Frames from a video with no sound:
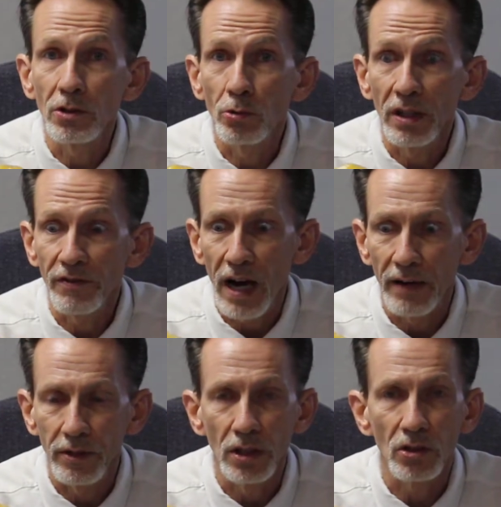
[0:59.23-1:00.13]

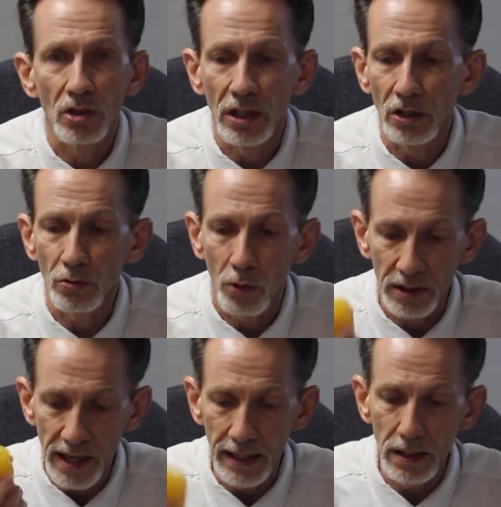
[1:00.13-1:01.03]
25 of these things, what
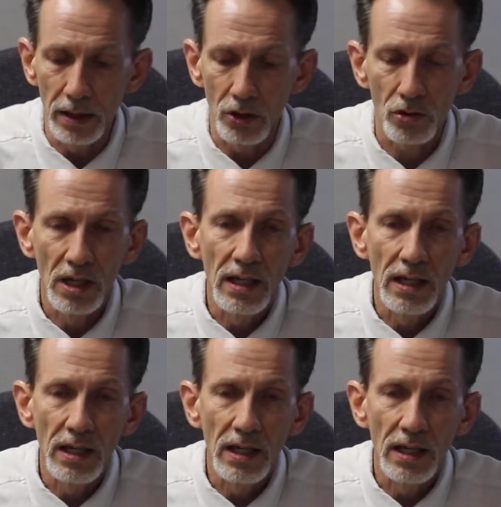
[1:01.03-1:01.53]
that is.